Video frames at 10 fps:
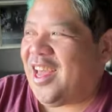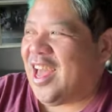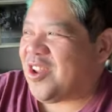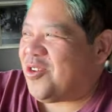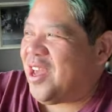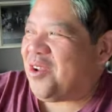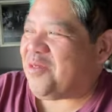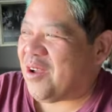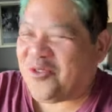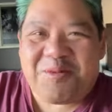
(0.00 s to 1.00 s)
And you'll get
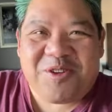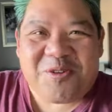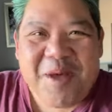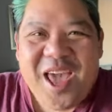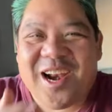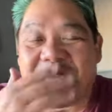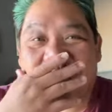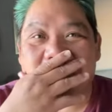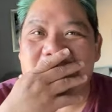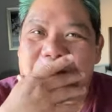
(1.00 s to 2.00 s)
a trip to Japan. And I was
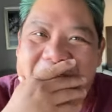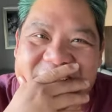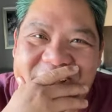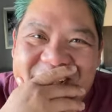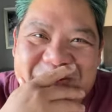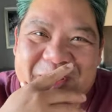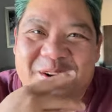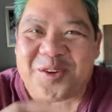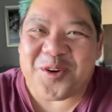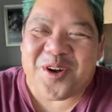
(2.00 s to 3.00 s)
like, oh my gosh, man,
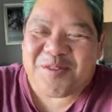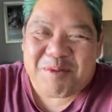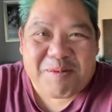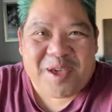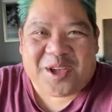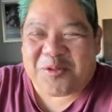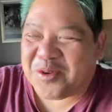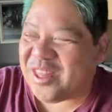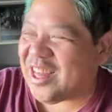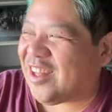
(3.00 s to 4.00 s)
maybe I could
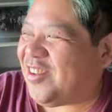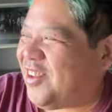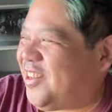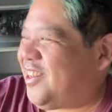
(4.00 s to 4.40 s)
win that.